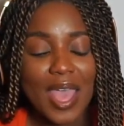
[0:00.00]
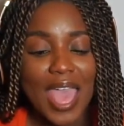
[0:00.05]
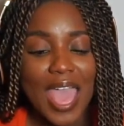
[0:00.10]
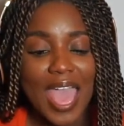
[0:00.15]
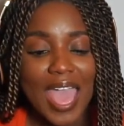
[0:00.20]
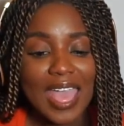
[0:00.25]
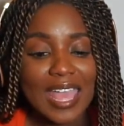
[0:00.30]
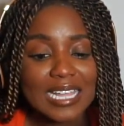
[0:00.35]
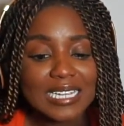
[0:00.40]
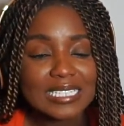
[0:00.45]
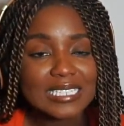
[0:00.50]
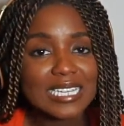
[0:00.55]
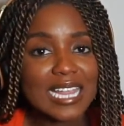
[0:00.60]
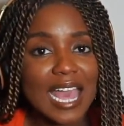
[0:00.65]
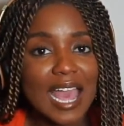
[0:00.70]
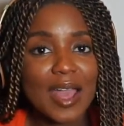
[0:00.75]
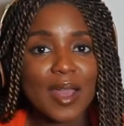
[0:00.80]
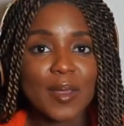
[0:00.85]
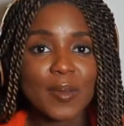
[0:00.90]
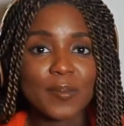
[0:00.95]
and
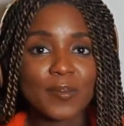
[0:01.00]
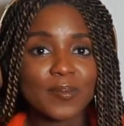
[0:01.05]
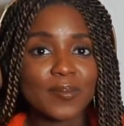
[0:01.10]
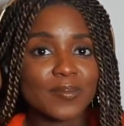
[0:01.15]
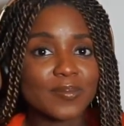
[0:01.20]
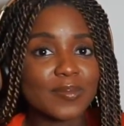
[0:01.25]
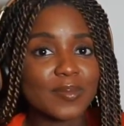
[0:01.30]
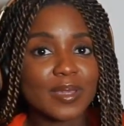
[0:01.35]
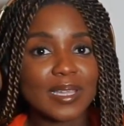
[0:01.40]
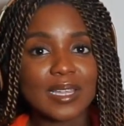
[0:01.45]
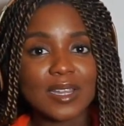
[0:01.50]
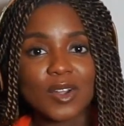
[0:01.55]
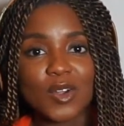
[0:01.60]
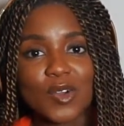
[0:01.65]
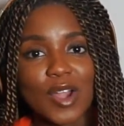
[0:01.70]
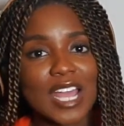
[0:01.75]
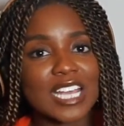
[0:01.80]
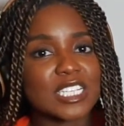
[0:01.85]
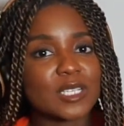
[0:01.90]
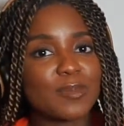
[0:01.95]
I'm
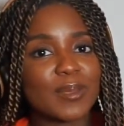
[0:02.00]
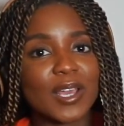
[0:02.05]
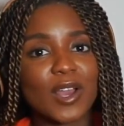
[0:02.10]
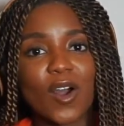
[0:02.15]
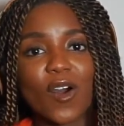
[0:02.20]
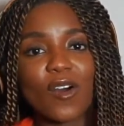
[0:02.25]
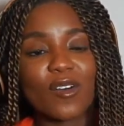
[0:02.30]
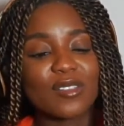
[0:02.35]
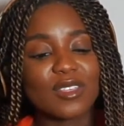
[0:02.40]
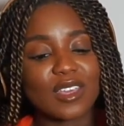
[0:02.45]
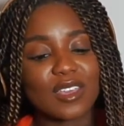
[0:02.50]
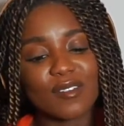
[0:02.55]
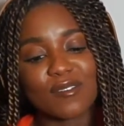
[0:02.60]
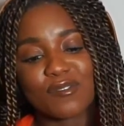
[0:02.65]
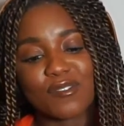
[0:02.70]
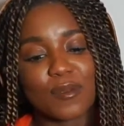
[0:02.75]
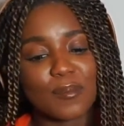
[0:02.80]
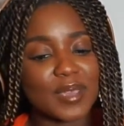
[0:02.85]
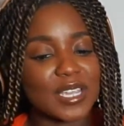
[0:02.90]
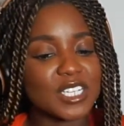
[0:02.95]
grasping all the
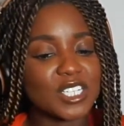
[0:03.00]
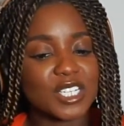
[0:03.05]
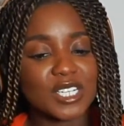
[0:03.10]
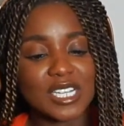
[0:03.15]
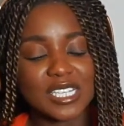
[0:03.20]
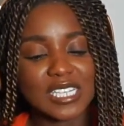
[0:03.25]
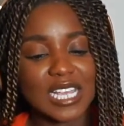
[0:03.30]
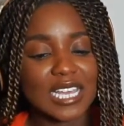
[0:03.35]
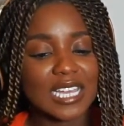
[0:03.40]
information as I